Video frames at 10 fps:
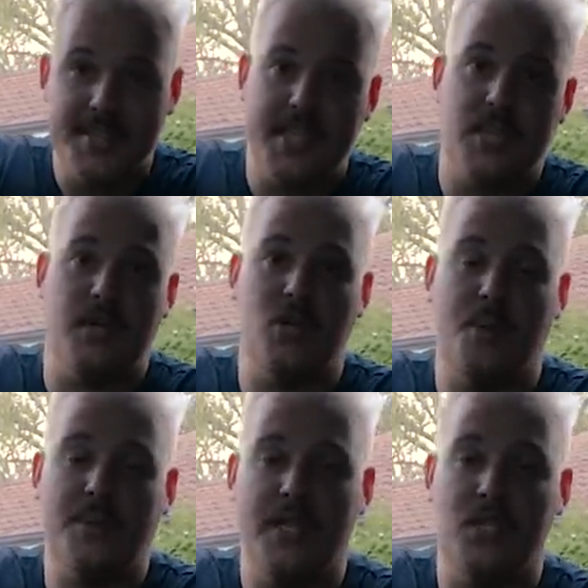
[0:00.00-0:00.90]
since we
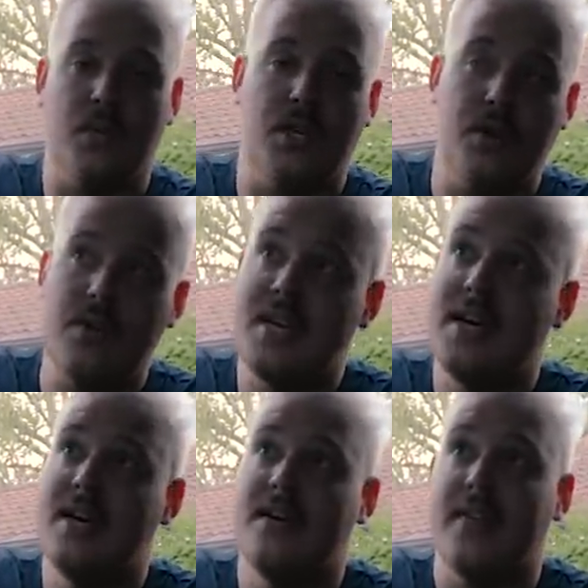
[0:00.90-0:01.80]
chopped it into a ute,
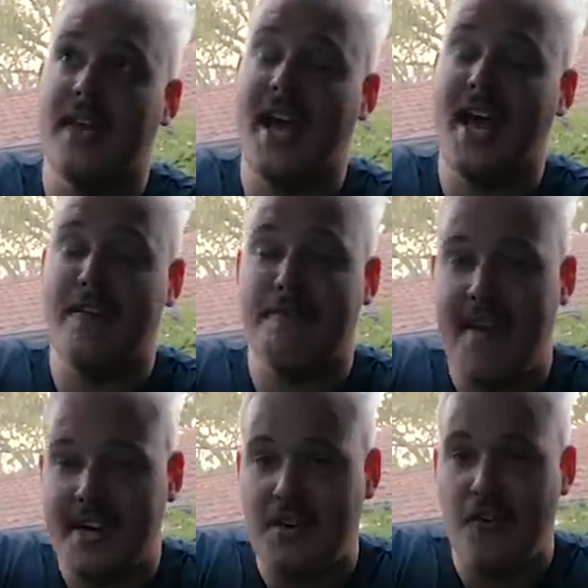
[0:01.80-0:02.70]
the uh,
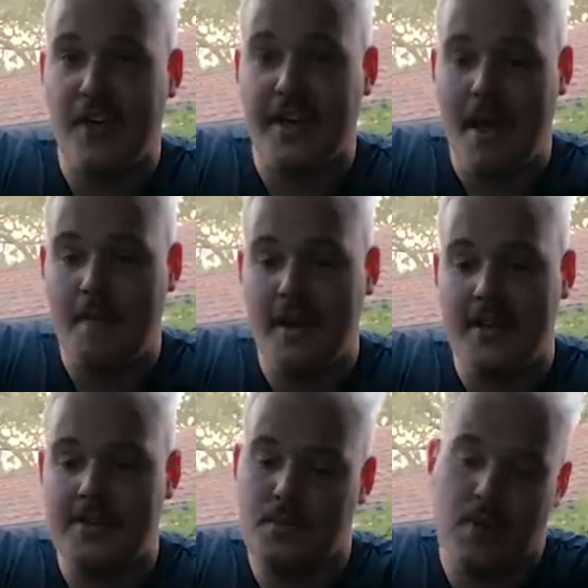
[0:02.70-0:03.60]
factory rear camera
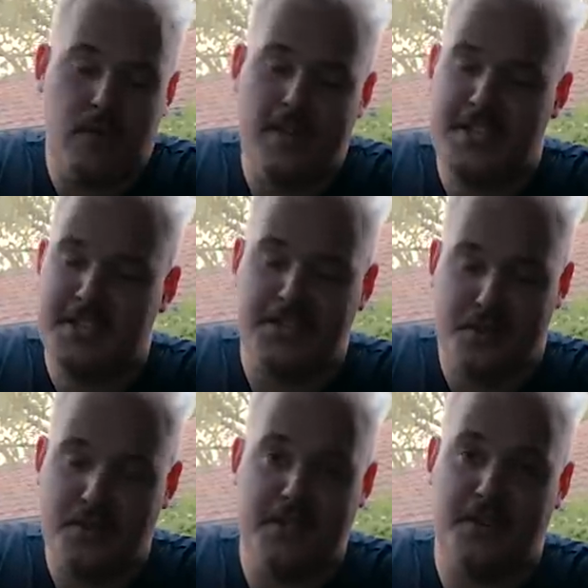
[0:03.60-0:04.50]
is, well, it's as
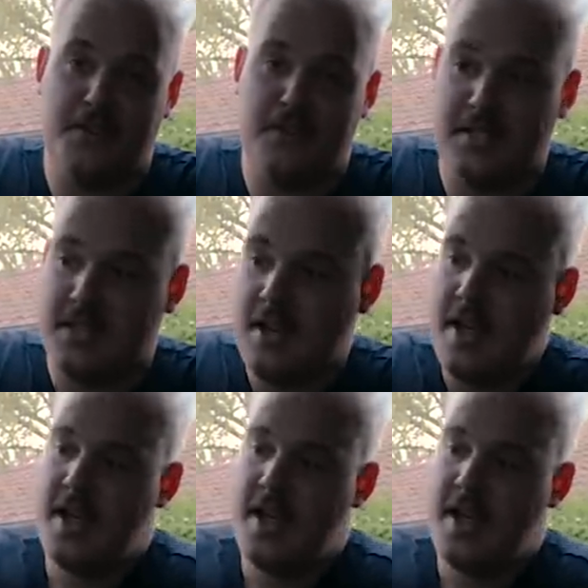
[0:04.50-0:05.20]
good as useless.